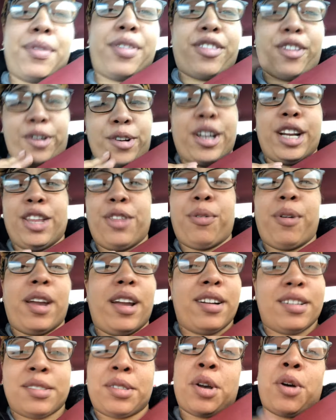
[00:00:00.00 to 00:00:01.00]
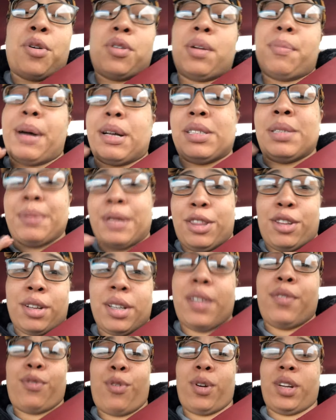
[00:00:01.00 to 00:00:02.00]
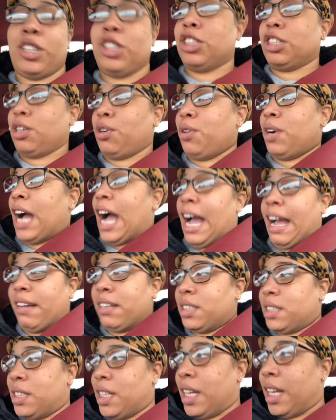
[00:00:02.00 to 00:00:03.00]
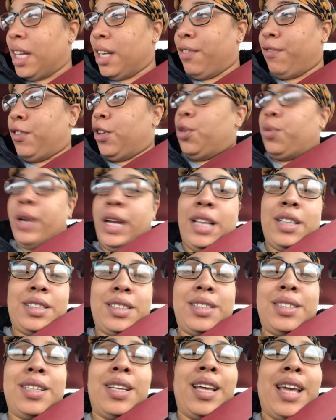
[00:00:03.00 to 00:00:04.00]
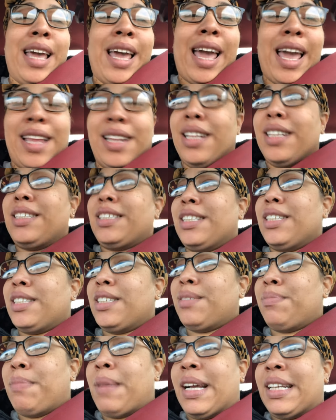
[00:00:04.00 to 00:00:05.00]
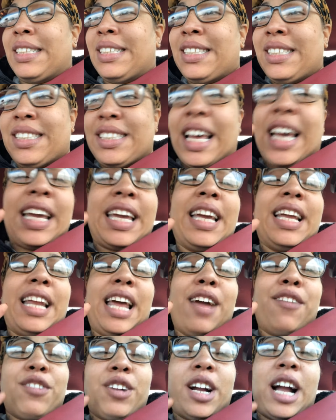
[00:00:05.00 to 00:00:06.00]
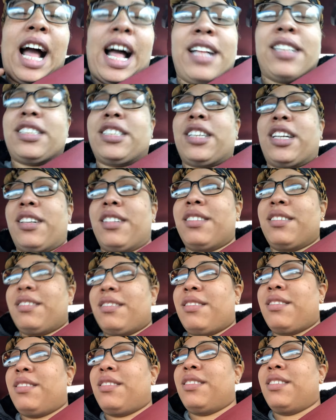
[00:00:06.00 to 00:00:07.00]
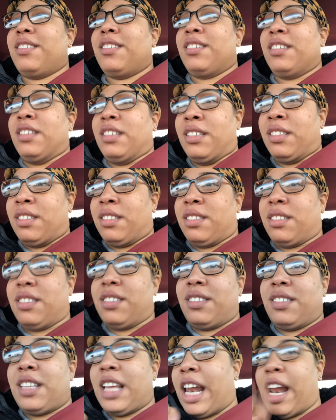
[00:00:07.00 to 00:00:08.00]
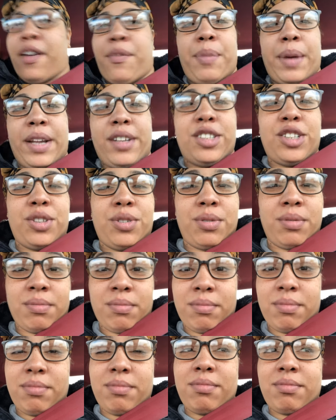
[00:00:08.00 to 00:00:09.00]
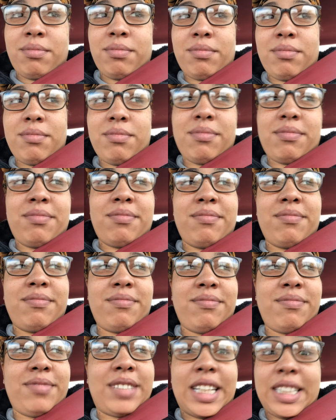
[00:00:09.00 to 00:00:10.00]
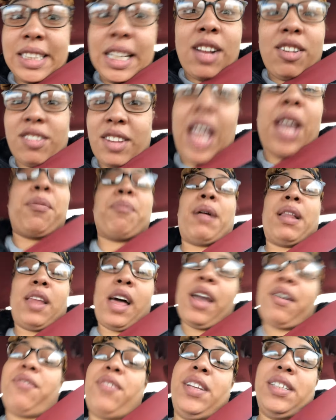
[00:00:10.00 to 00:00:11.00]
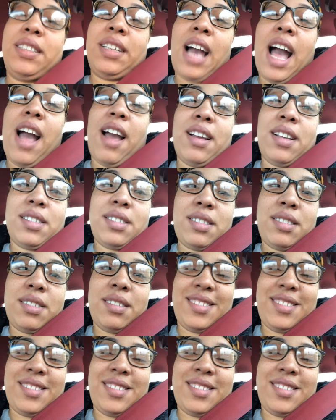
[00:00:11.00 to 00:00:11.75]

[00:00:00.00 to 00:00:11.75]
33 years old about to be 34 years old guys in a few weeks and this is my second ever concert that I've been to that's how lame my life is guys